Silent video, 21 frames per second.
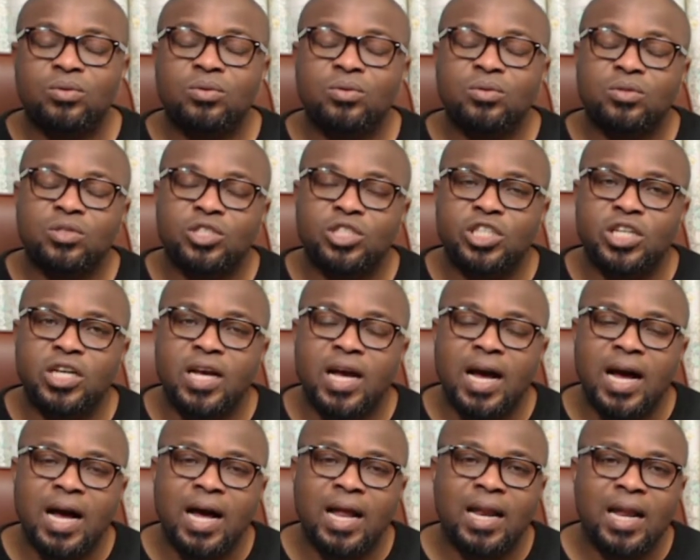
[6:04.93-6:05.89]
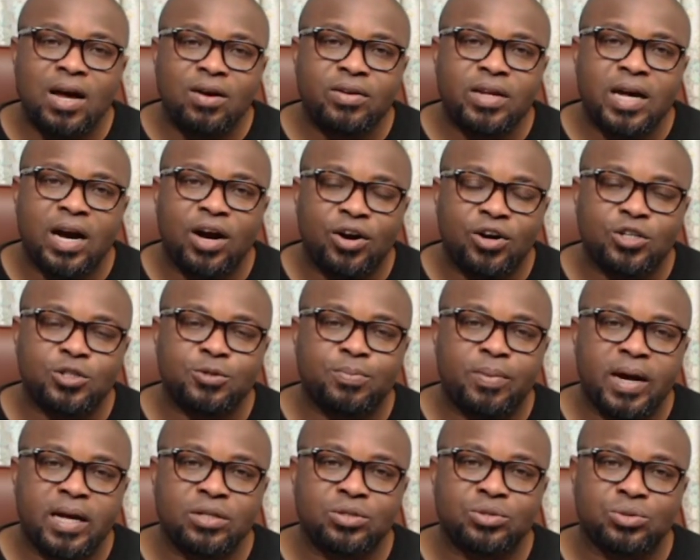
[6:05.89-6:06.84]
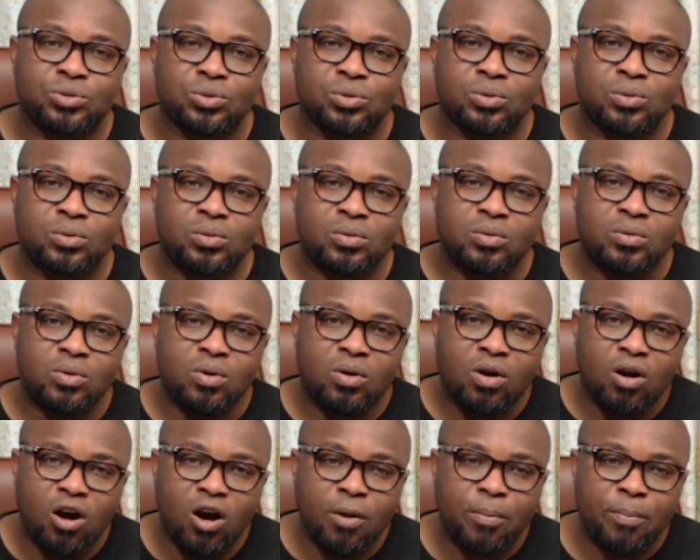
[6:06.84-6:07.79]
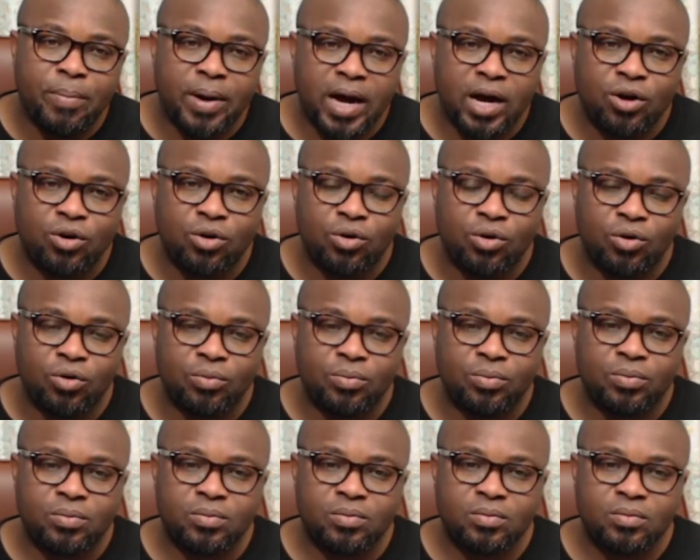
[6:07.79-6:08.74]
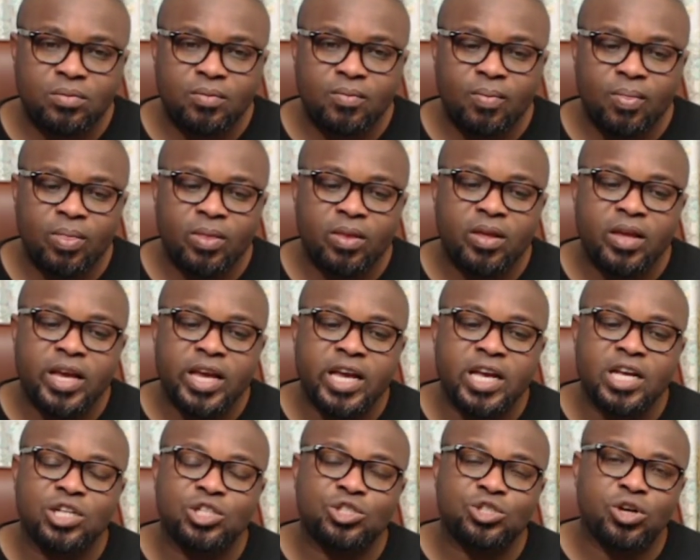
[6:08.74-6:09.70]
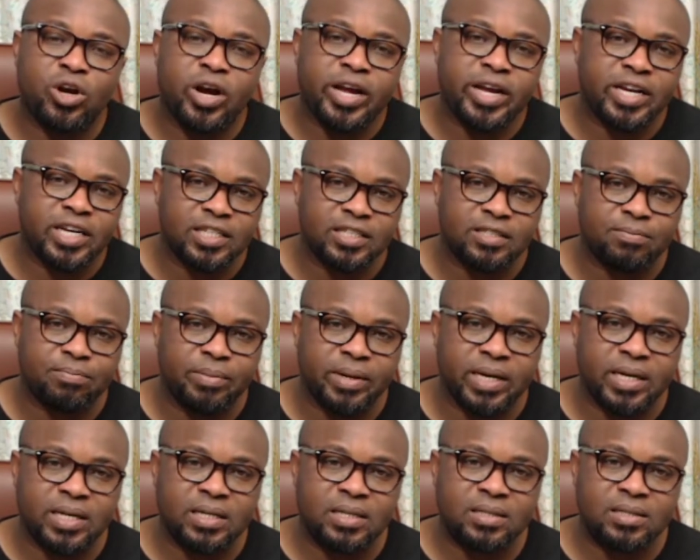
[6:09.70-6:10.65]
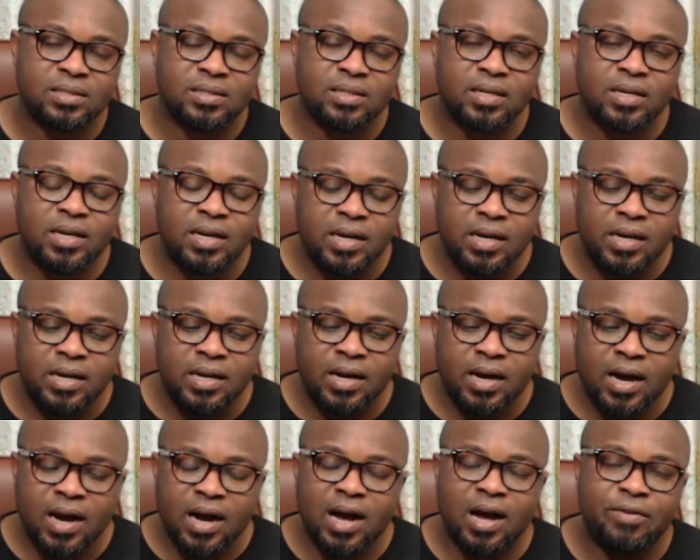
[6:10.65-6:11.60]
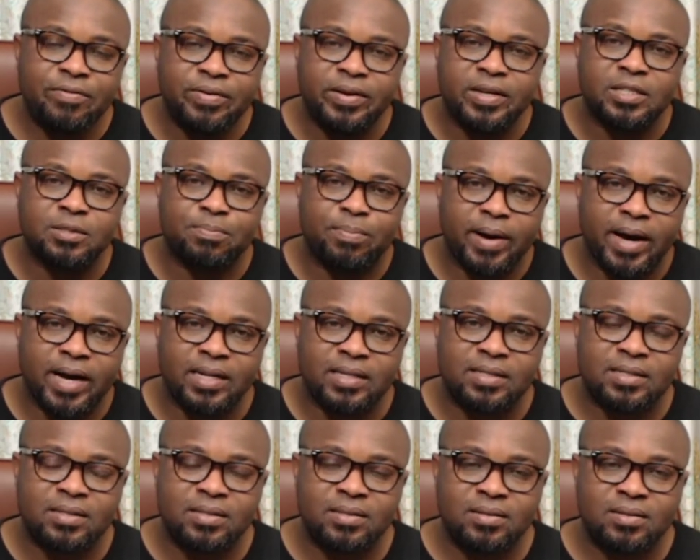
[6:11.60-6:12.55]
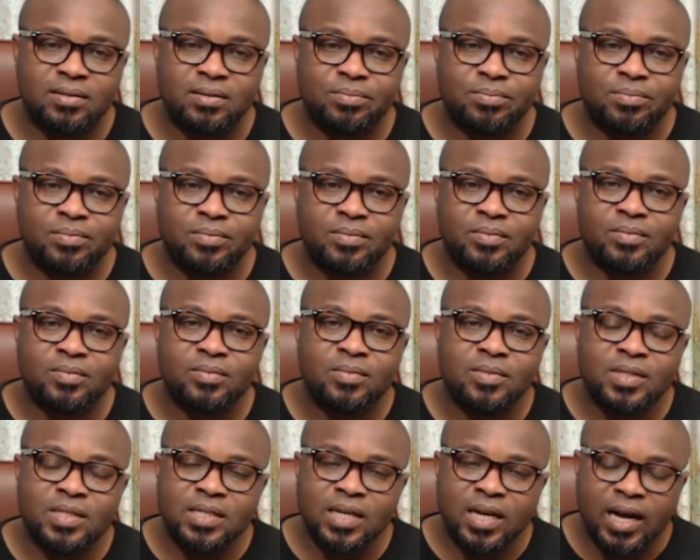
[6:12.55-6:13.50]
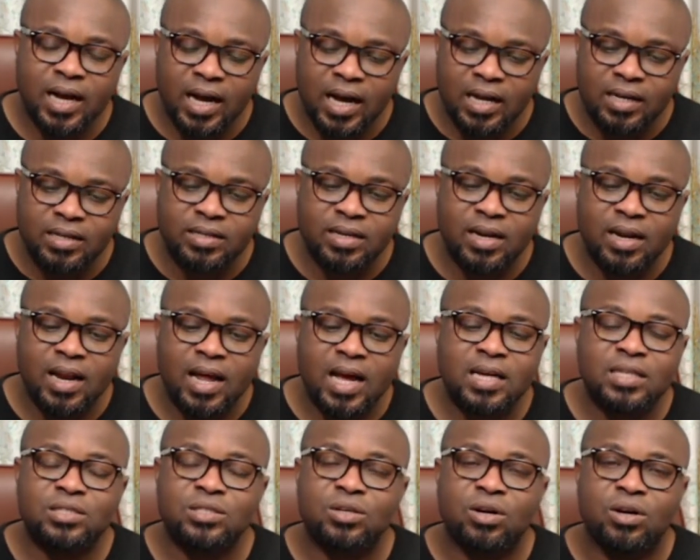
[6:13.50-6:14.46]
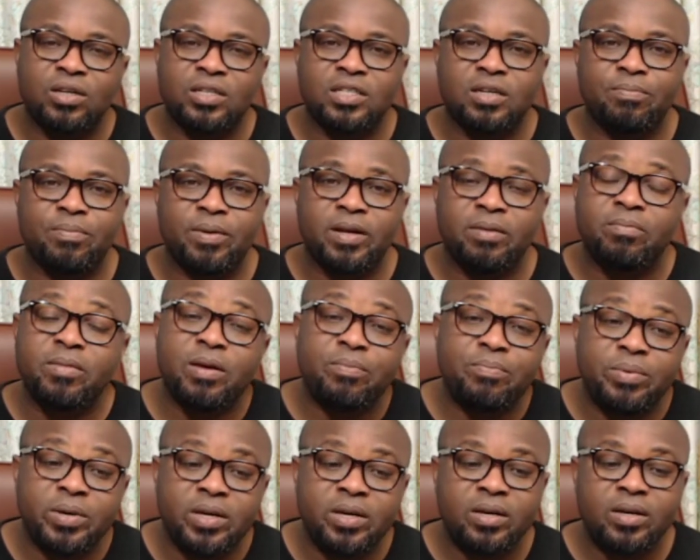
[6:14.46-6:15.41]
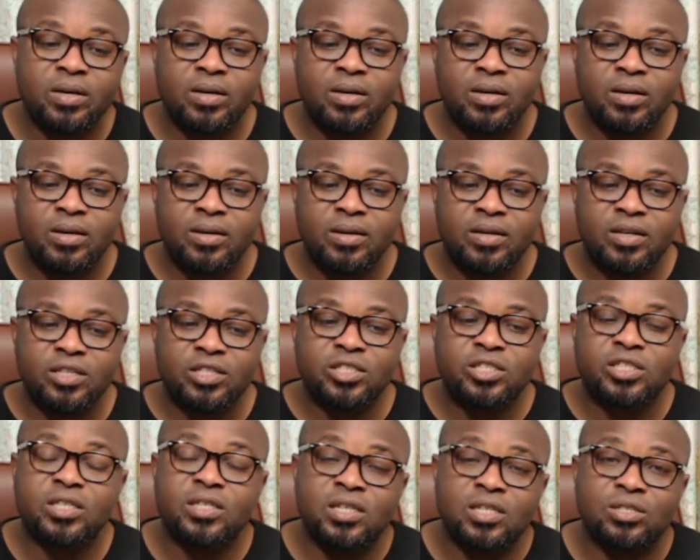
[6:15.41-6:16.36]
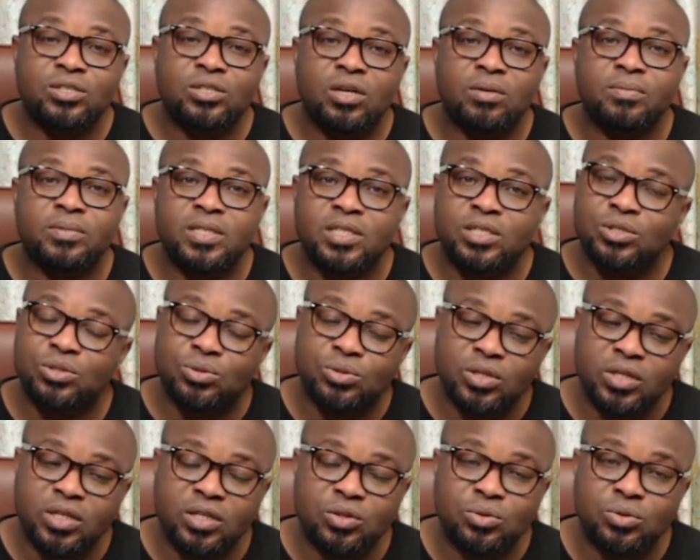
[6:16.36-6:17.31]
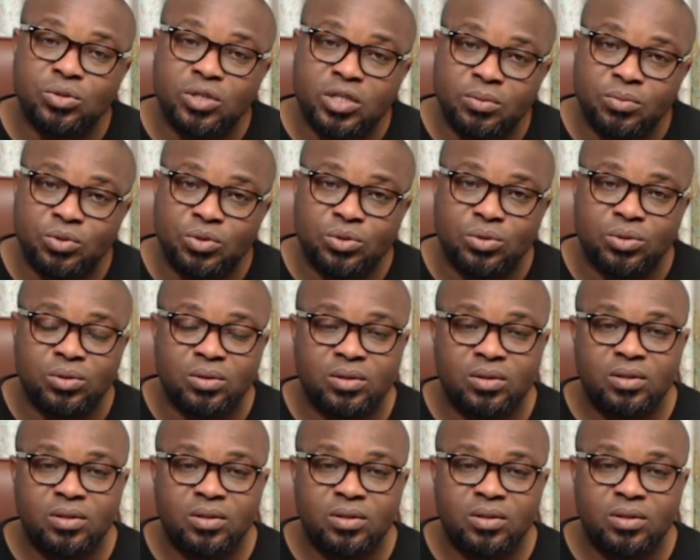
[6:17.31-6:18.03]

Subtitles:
she allowed her husband to come back home, enjoy his meal, have his bath, and relaxed on the bed. Maybe she did some things to him too.